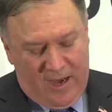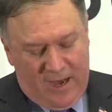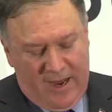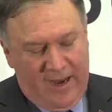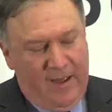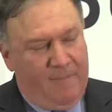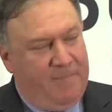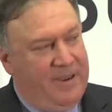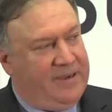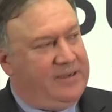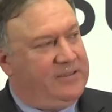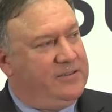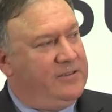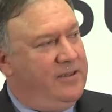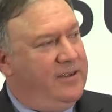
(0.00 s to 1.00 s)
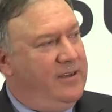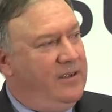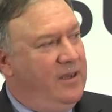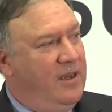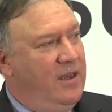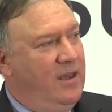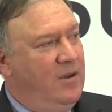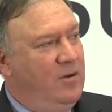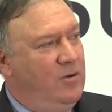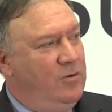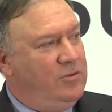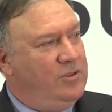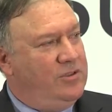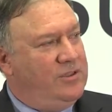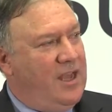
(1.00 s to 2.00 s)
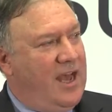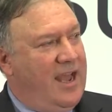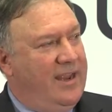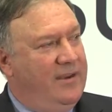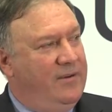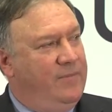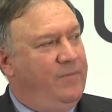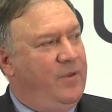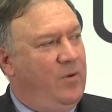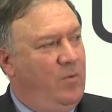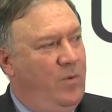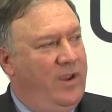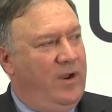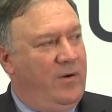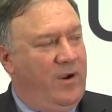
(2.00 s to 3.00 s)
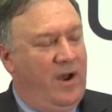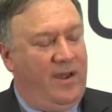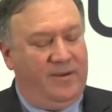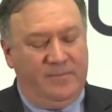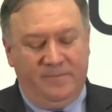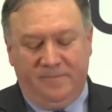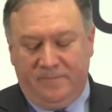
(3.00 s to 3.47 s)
unambiguously whose side we are on.